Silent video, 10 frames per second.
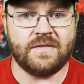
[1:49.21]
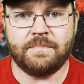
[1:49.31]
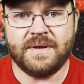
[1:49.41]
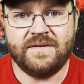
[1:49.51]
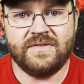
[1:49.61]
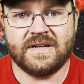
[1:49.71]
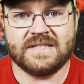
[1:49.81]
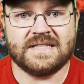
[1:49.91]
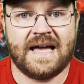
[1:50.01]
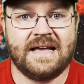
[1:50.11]
The benefit
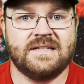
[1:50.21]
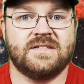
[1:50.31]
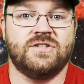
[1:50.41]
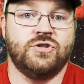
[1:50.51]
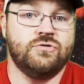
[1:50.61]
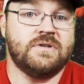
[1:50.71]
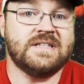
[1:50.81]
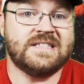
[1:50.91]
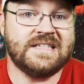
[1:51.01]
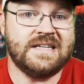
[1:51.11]
is that you
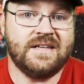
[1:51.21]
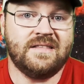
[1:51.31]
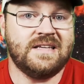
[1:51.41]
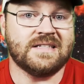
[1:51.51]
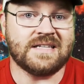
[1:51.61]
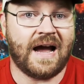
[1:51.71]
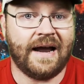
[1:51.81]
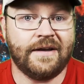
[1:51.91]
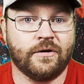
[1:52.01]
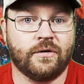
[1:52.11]
can see the
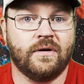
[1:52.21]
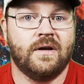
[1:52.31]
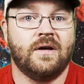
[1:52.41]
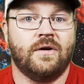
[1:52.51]
entire